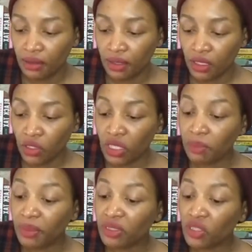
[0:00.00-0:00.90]
You can
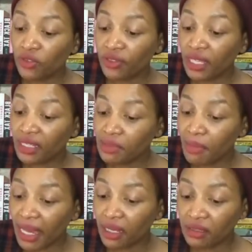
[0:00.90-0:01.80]
put your things
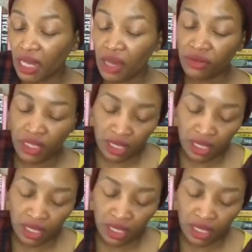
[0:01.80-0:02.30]
back down there,